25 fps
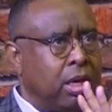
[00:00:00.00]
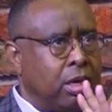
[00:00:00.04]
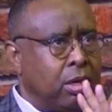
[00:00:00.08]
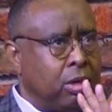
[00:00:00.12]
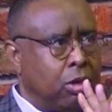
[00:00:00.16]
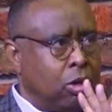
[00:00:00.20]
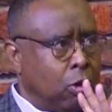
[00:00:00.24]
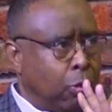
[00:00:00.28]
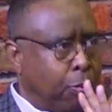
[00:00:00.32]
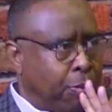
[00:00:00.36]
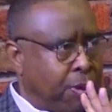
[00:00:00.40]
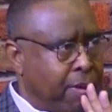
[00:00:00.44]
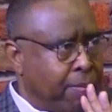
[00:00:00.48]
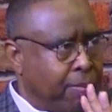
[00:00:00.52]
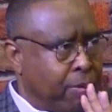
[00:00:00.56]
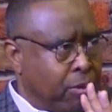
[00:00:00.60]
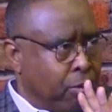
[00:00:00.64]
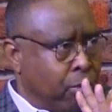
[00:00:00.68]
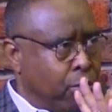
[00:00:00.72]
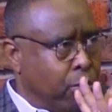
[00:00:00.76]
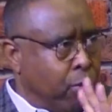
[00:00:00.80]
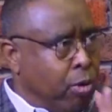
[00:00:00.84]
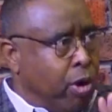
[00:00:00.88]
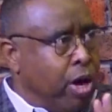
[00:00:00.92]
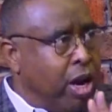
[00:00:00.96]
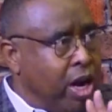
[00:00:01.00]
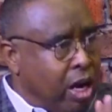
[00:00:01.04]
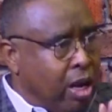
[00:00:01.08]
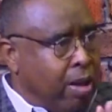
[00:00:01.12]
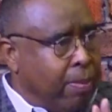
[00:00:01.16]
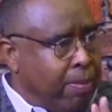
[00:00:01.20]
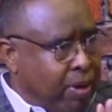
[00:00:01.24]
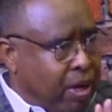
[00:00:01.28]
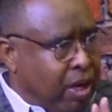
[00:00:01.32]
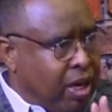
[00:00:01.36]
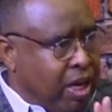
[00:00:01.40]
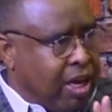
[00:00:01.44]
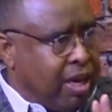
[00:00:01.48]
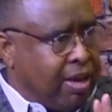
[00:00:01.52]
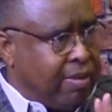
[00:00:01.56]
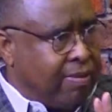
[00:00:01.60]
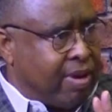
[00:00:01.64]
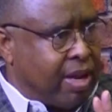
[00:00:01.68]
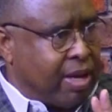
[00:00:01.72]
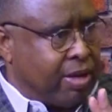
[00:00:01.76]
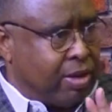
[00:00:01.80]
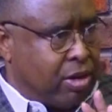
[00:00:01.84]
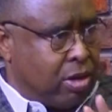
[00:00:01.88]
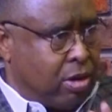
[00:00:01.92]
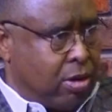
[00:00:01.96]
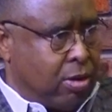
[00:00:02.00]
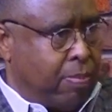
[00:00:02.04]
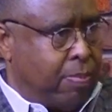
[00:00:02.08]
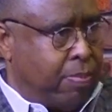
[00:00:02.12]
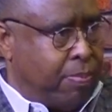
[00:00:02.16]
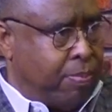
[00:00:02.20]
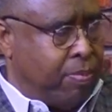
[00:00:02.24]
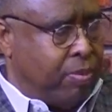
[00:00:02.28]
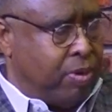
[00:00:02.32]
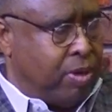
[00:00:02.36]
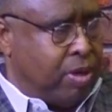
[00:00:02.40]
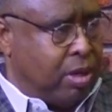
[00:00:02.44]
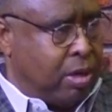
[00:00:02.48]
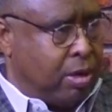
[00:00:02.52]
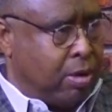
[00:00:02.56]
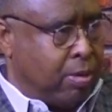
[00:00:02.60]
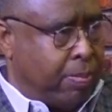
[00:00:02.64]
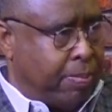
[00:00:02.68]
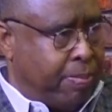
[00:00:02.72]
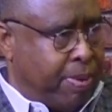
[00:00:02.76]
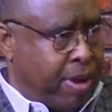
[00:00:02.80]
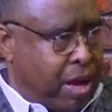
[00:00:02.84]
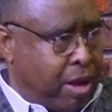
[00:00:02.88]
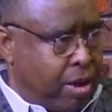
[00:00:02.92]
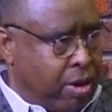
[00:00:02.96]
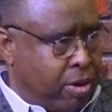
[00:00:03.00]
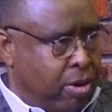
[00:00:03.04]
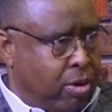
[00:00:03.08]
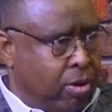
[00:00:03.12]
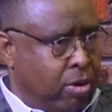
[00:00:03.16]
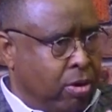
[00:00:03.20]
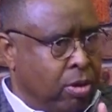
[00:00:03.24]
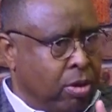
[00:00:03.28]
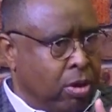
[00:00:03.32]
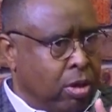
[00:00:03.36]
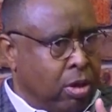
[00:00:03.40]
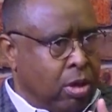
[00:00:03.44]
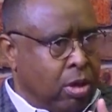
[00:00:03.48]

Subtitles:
Do people really believe that they're better?